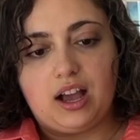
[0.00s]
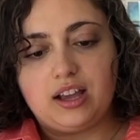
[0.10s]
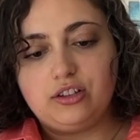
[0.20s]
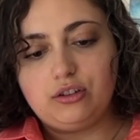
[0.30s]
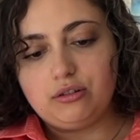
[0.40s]
I
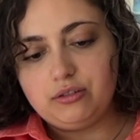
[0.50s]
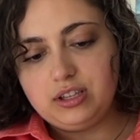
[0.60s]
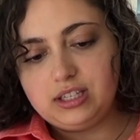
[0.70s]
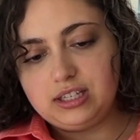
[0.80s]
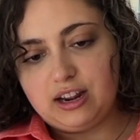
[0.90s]
sewed the
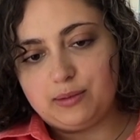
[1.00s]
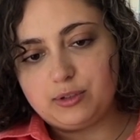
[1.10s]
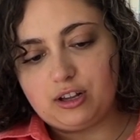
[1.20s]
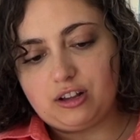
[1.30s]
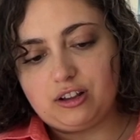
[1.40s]
snaps
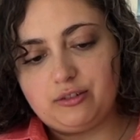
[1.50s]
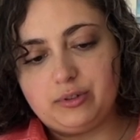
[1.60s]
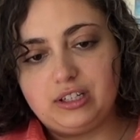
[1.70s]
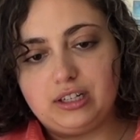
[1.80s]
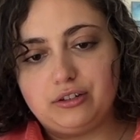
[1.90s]
on
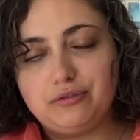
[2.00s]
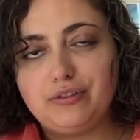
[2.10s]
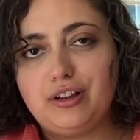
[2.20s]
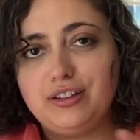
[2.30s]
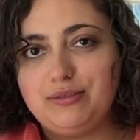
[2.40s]
with gentle
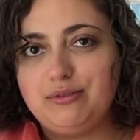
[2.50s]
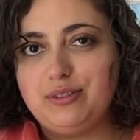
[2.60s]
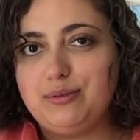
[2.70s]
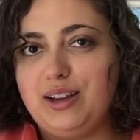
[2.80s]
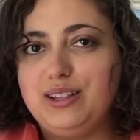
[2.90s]
floss, which
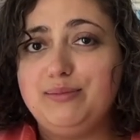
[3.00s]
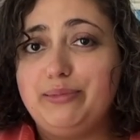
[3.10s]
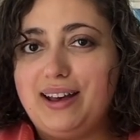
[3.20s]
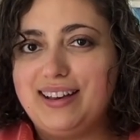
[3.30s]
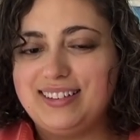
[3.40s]
is why it's
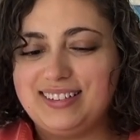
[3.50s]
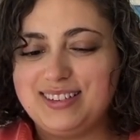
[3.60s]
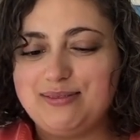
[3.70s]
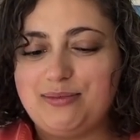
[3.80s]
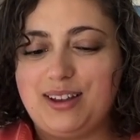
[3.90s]
black,
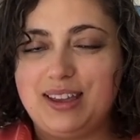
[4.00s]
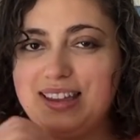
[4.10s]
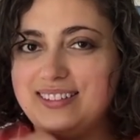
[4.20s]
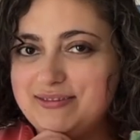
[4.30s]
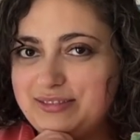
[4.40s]
because
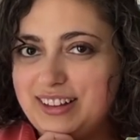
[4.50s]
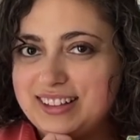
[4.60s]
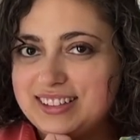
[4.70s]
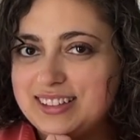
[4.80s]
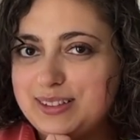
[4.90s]
my
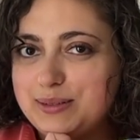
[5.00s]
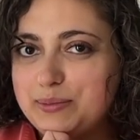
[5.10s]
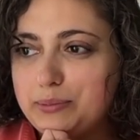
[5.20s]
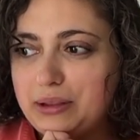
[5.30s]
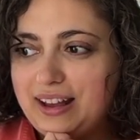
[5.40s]
floss is
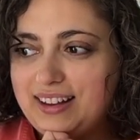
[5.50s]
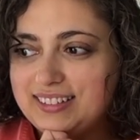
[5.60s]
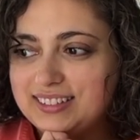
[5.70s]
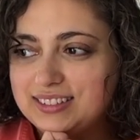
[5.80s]
black.